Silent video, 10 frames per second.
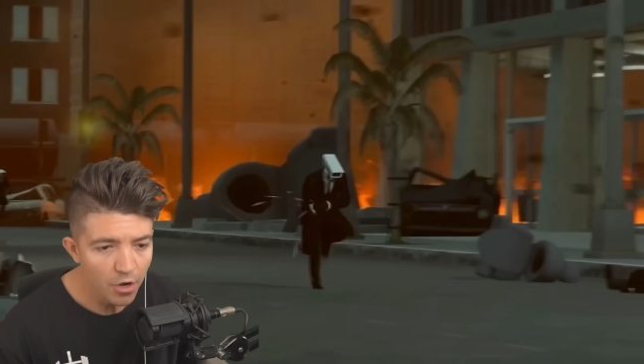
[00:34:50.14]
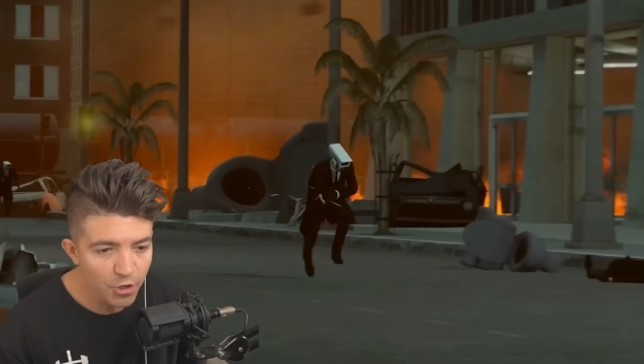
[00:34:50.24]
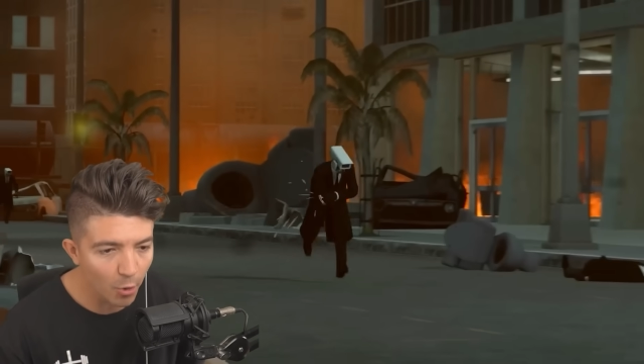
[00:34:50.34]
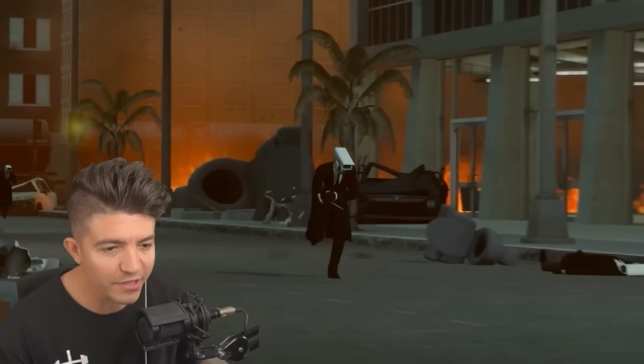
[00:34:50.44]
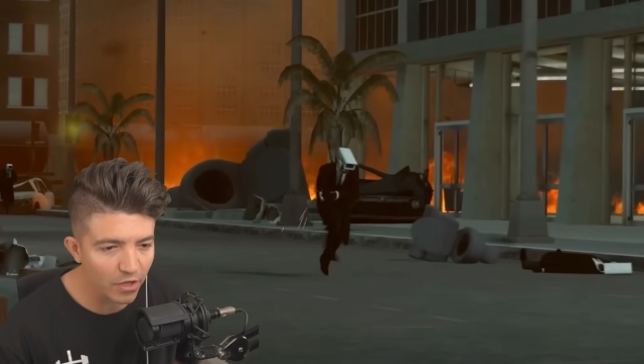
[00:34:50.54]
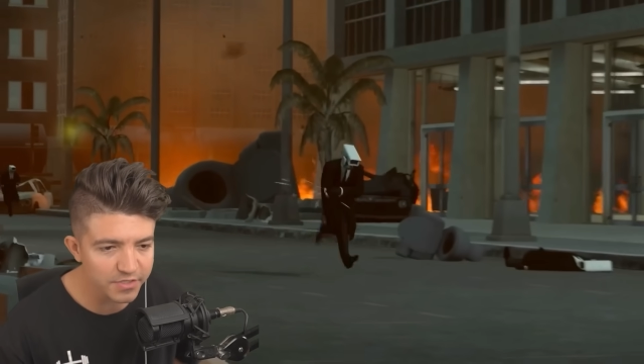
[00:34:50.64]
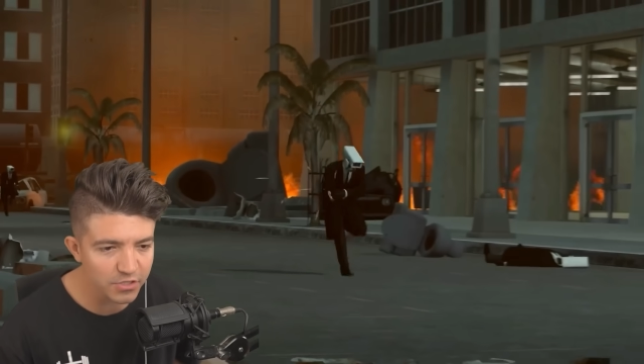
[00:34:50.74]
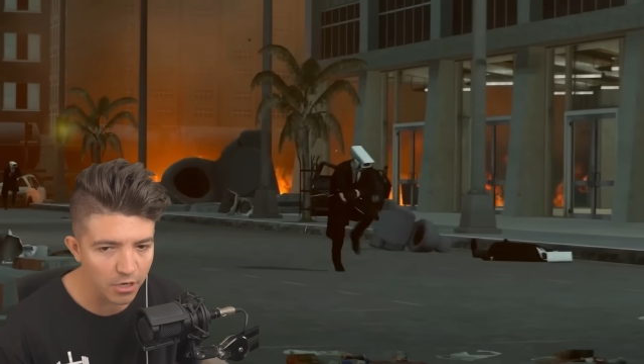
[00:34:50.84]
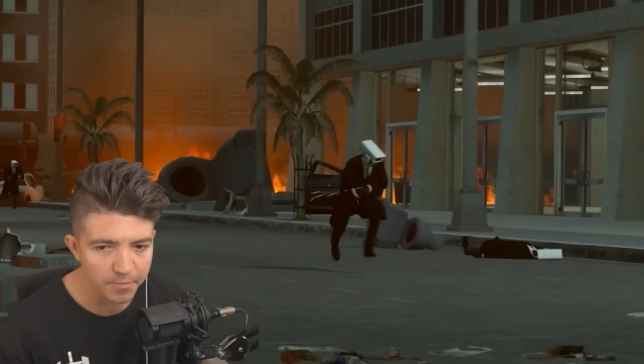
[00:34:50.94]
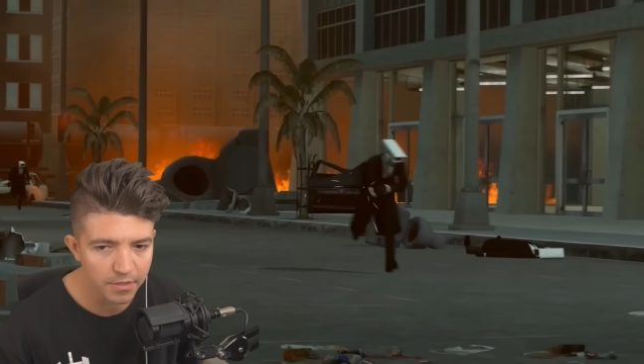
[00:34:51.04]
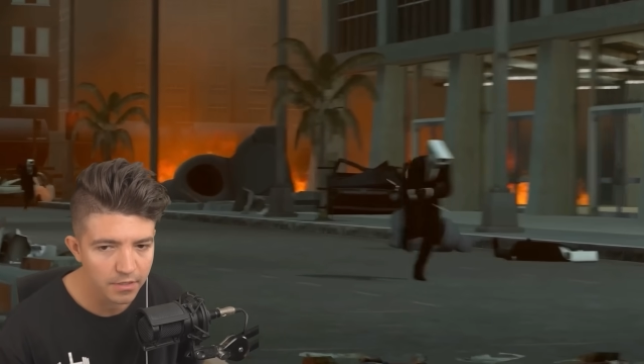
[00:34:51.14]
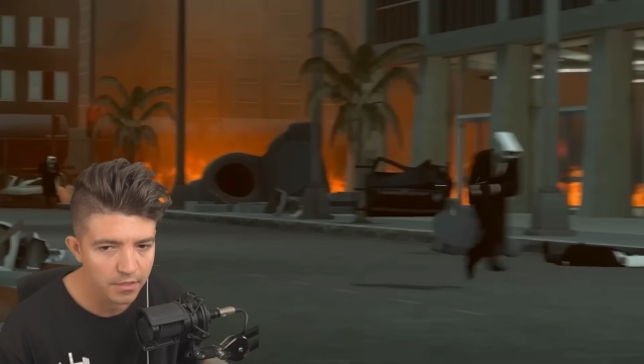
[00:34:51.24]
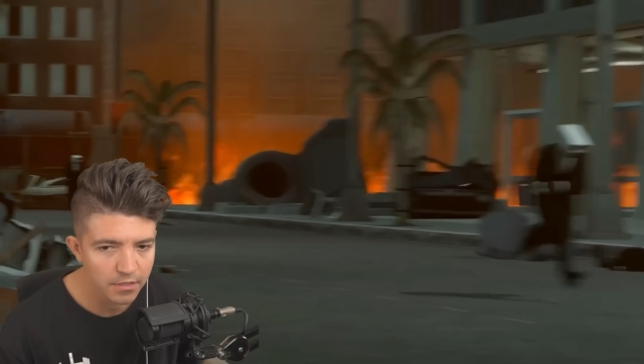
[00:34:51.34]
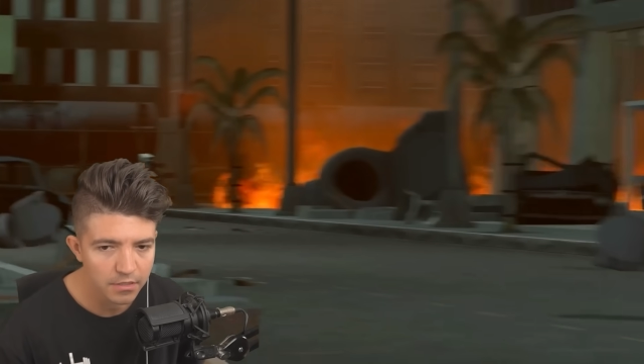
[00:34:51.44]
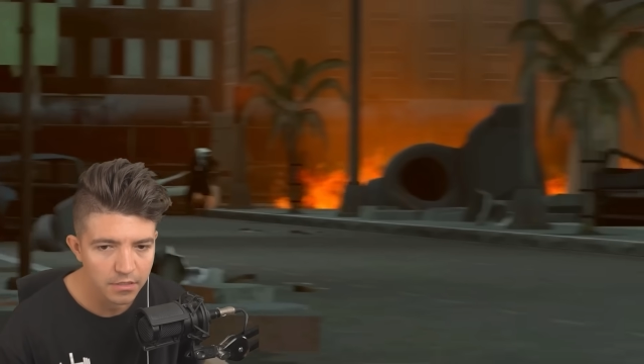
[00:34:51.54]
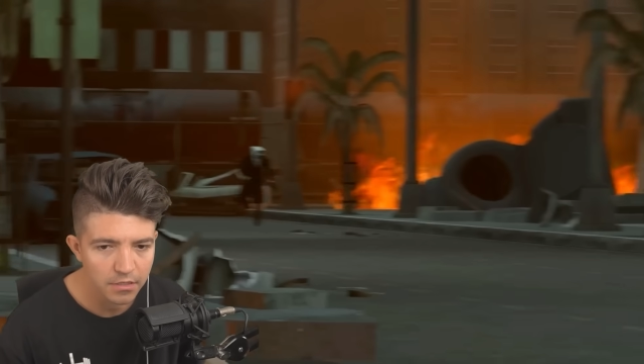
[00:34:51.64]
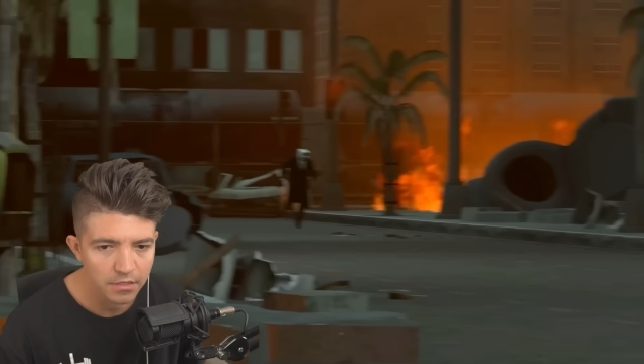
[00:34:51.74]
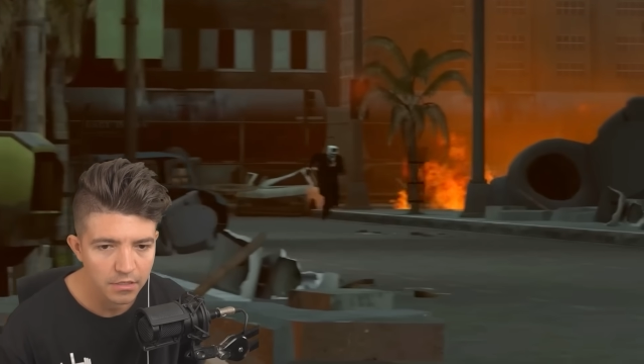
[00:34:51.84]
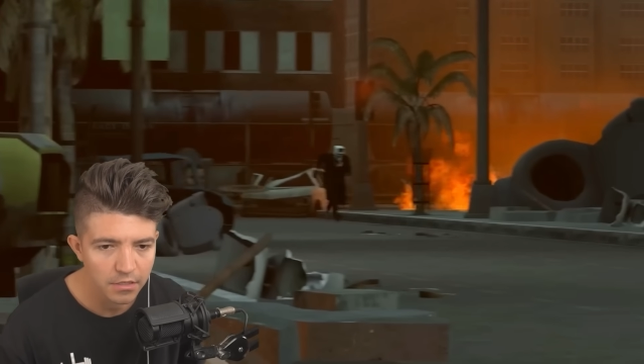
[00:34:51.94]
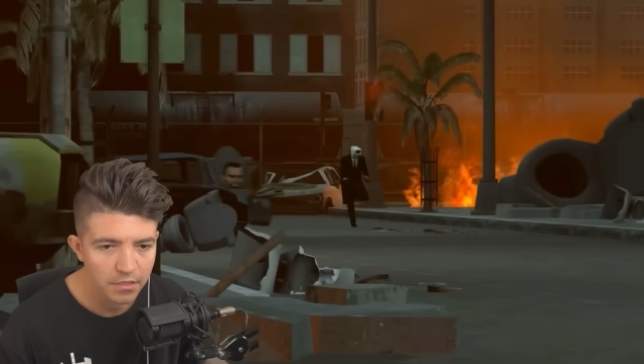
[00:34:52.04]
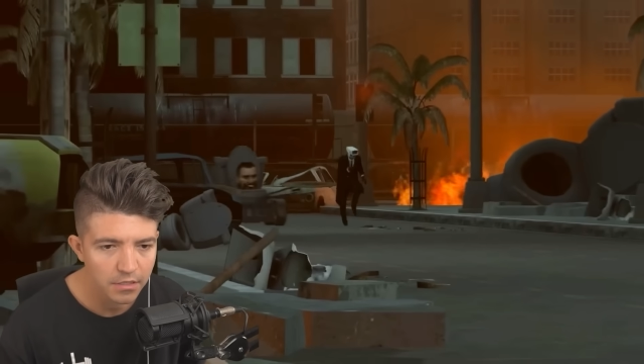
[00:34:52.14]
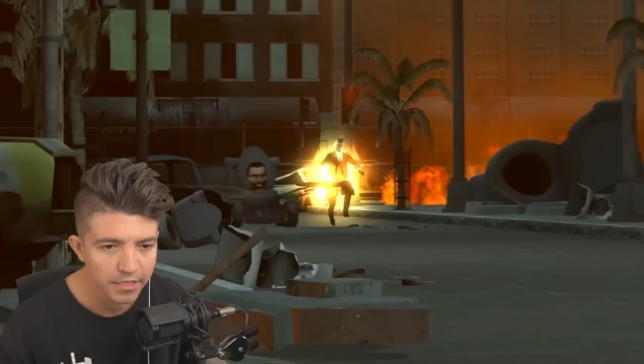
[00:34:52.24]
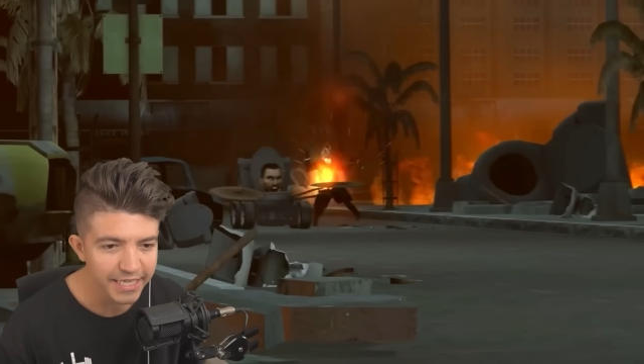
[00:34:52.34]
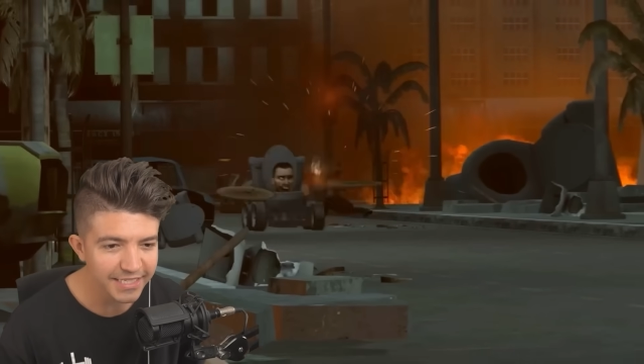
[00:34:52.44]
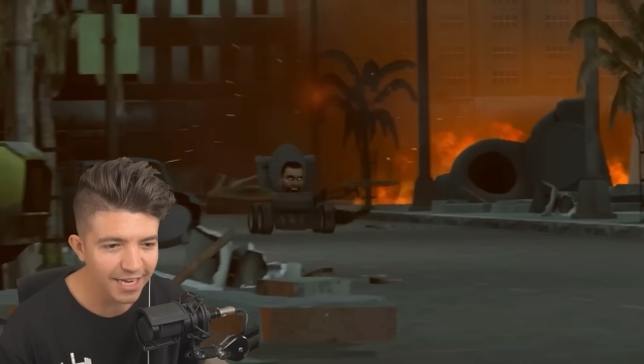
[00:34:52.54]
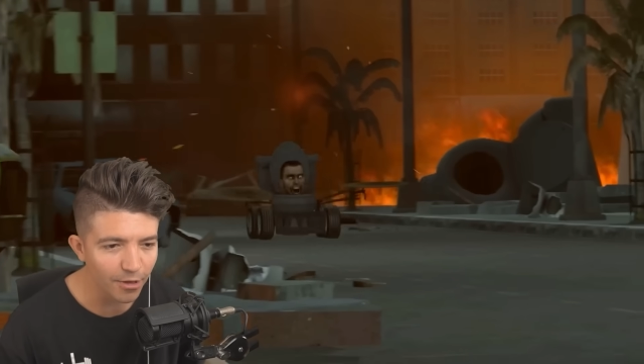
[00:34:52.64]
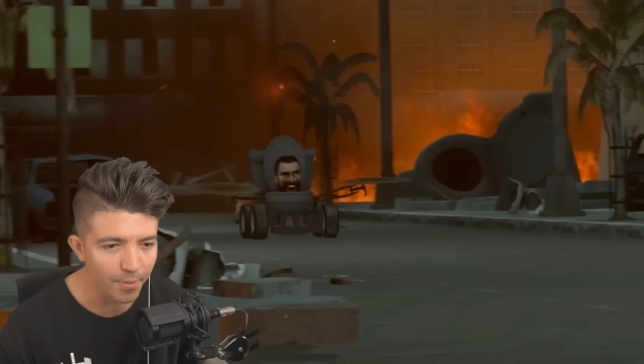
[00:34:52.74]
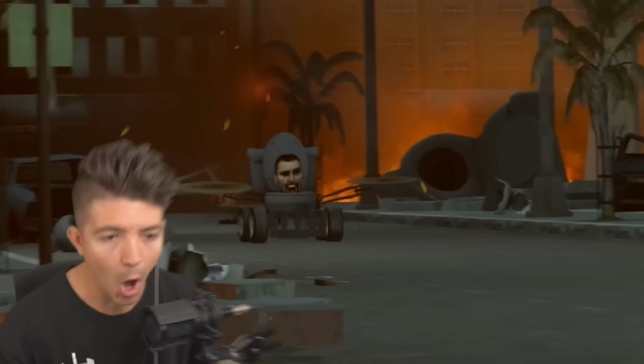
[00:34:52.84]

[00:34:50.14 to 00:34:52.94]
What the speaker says: No, he lost his arm. He needs help.